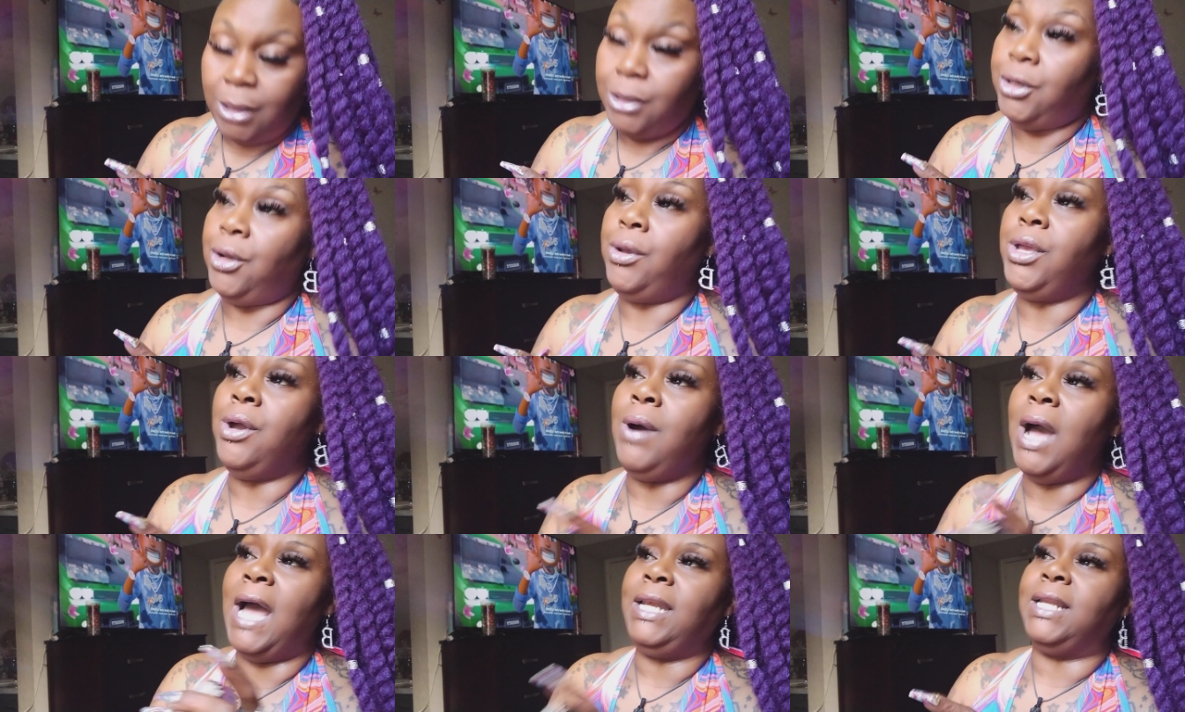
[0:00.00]
Do
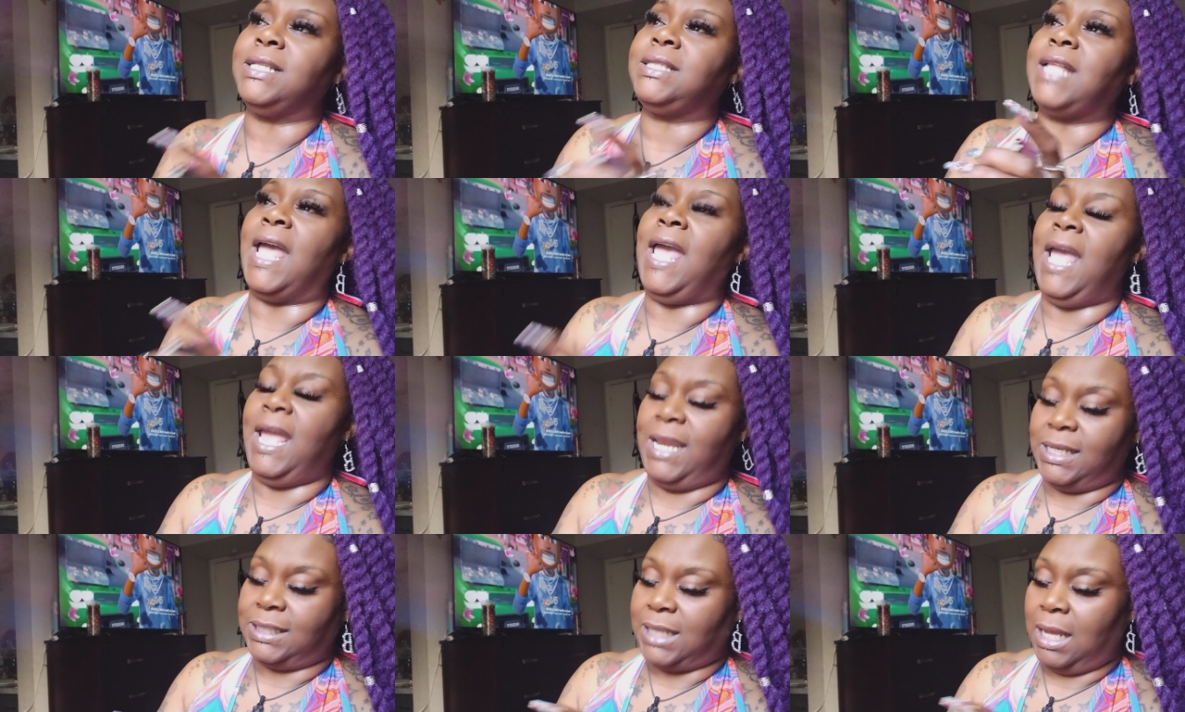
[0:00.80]
you
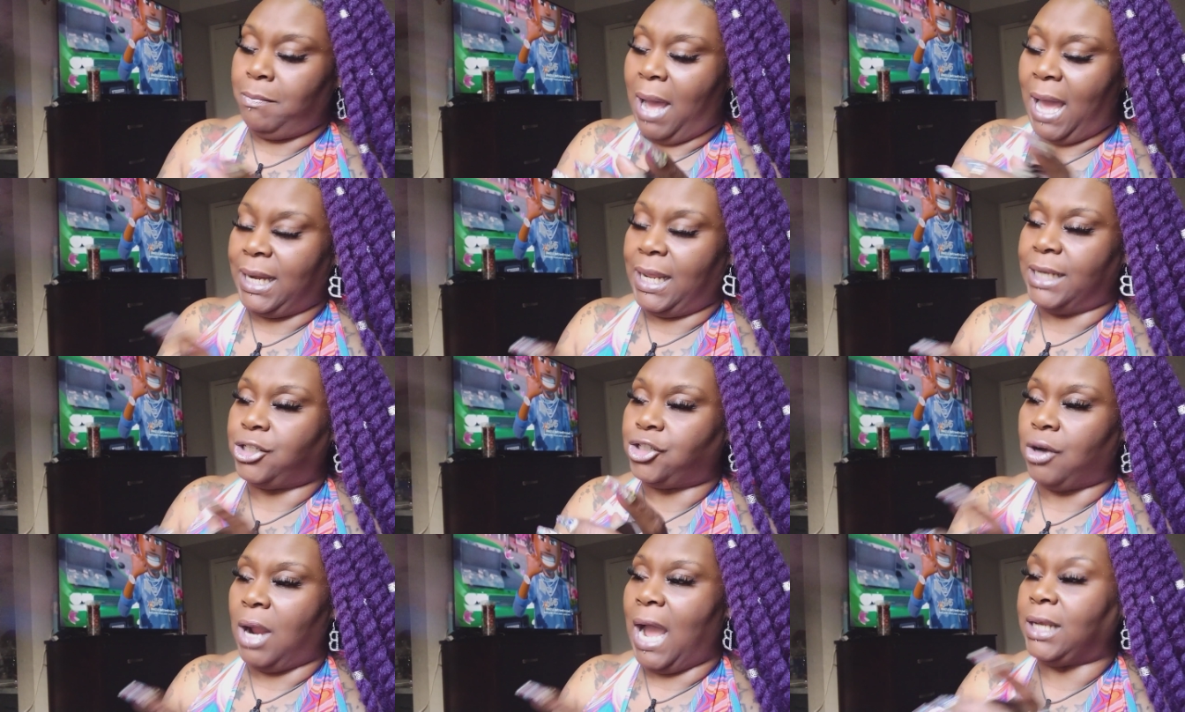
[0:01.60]
understand that somebody is
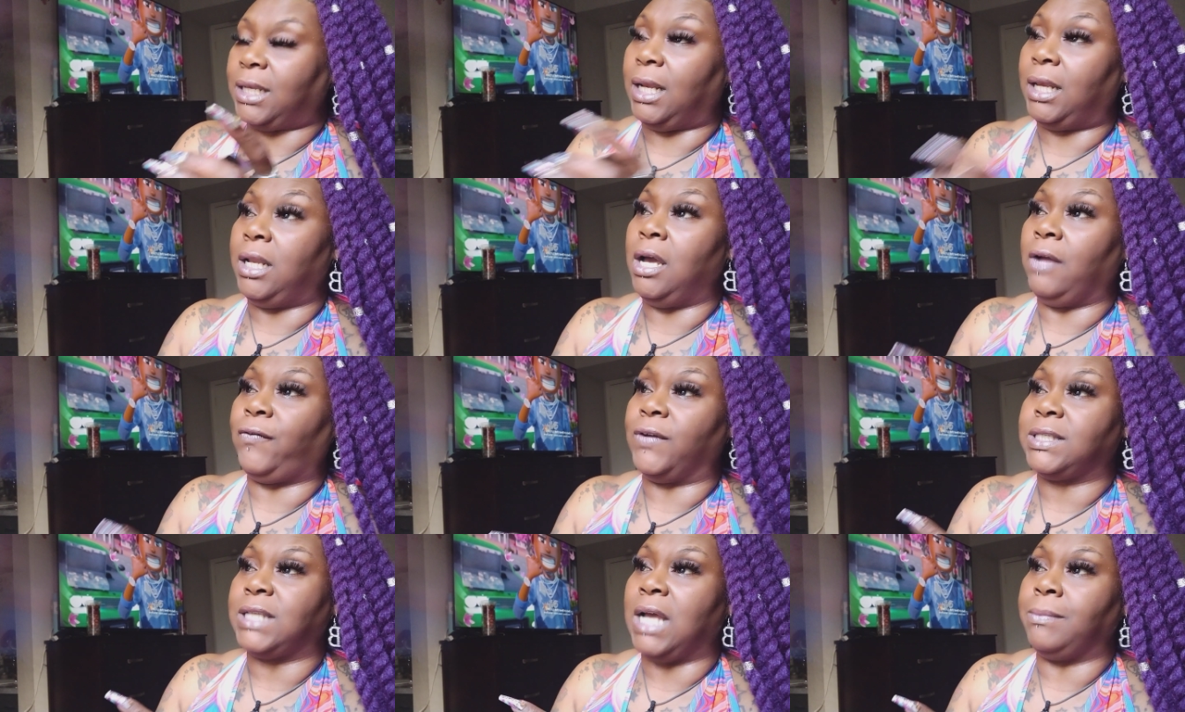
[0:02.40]
trying to look
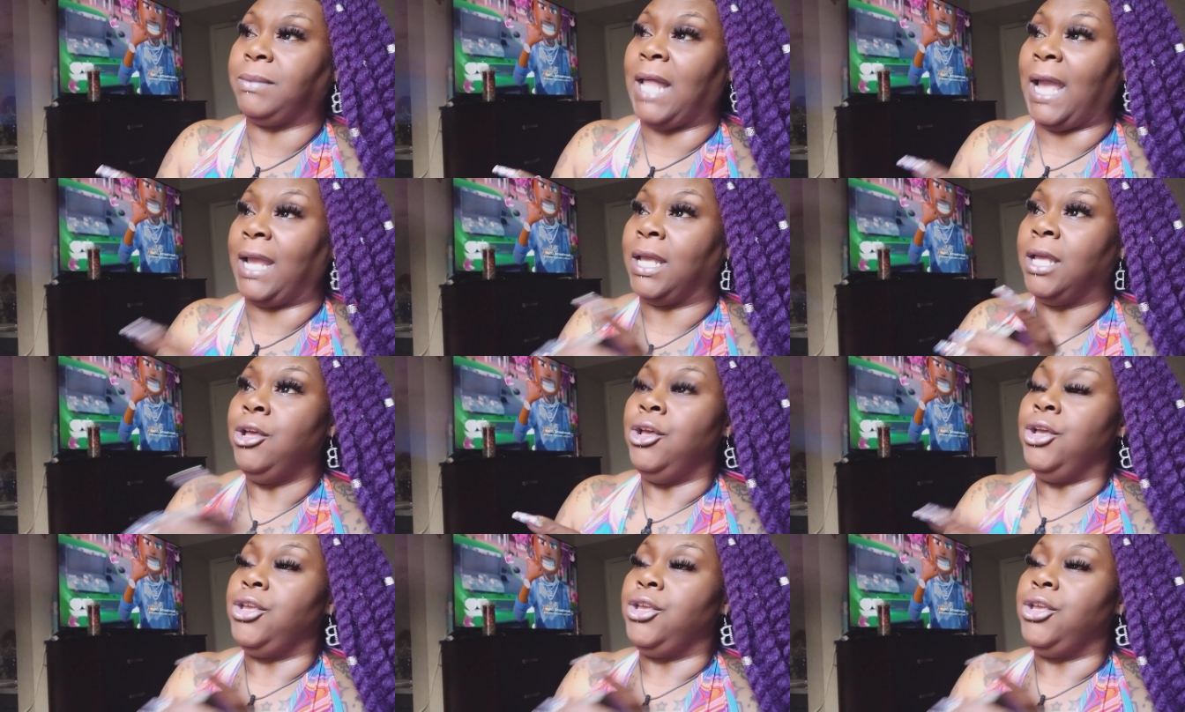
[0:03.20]
for something like,